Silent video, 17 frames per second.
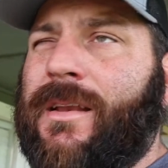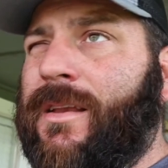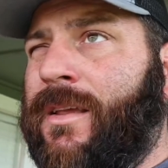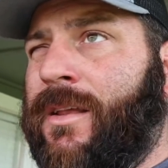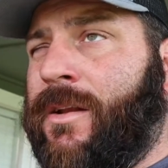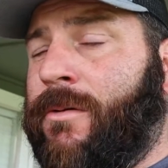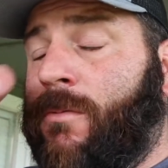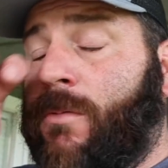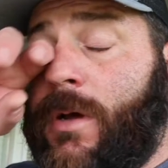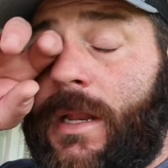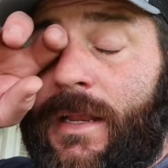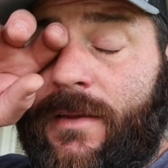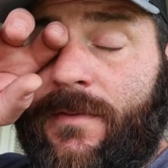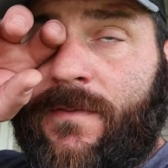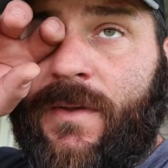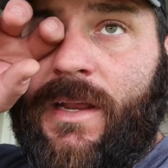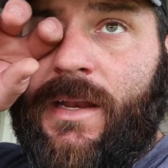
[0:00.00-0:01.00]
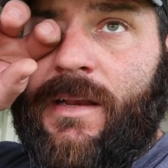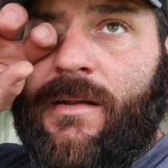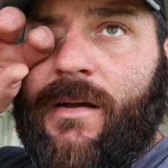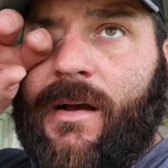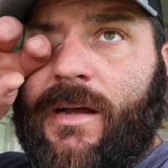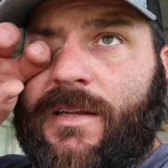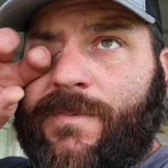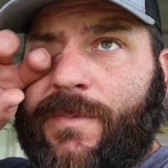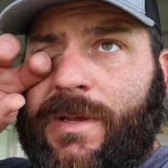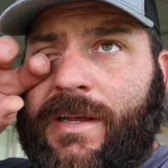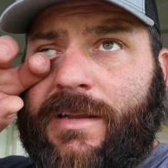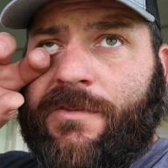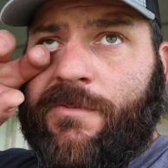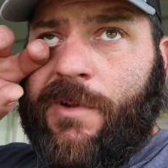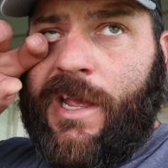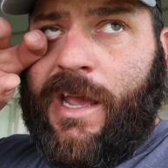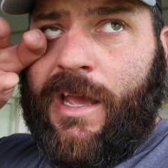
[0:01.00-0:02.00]
you know, what his feed cost,
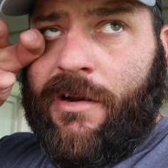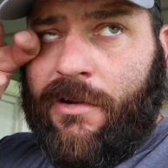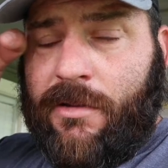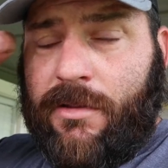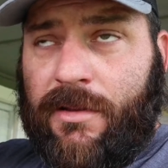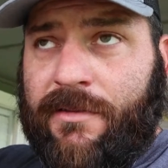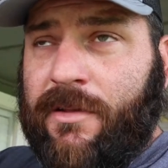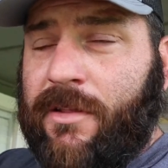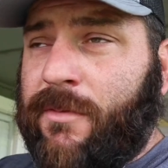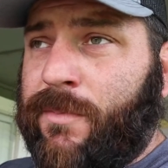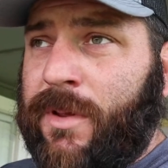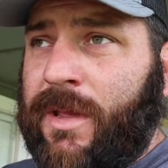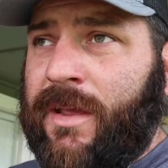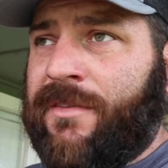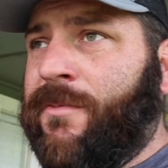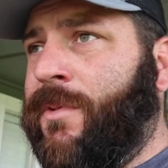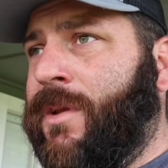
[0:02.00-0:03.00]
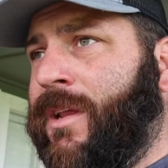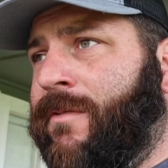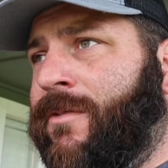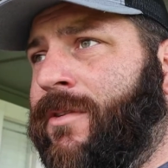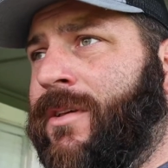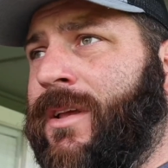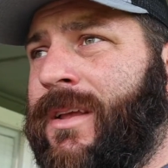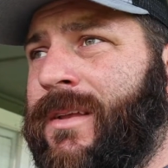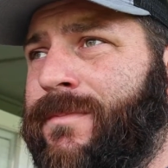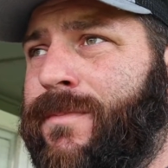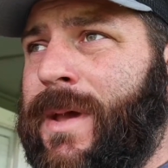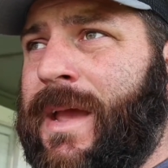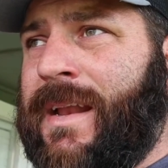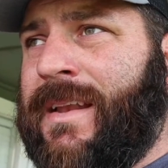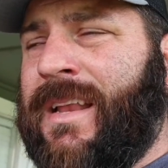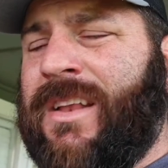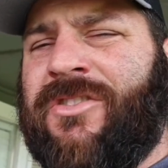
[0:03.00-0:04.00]
because we had all these other pigs and we didn't really
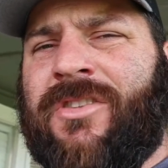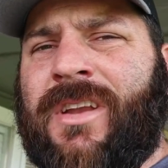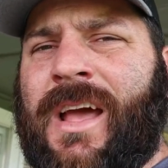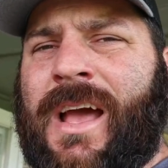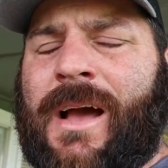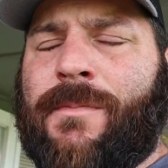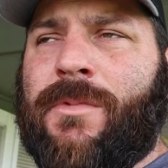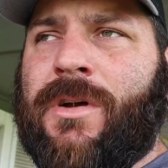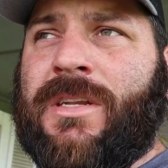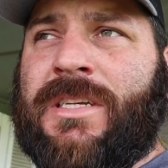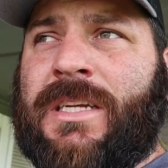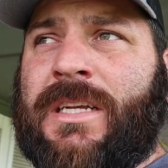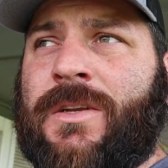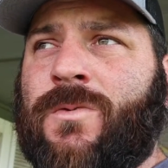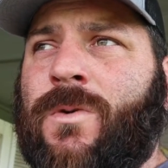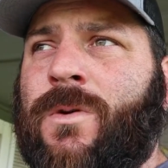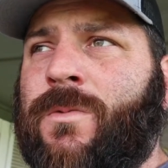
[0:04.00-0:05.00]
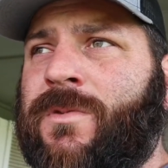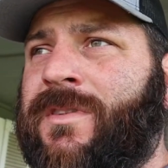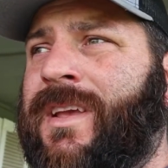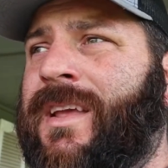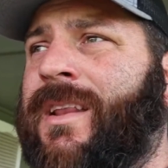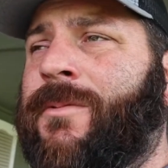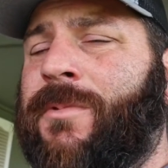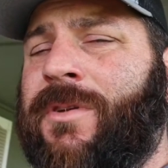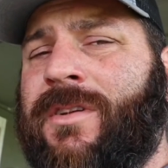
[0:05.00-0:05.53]
pay attention to how much each one was eating.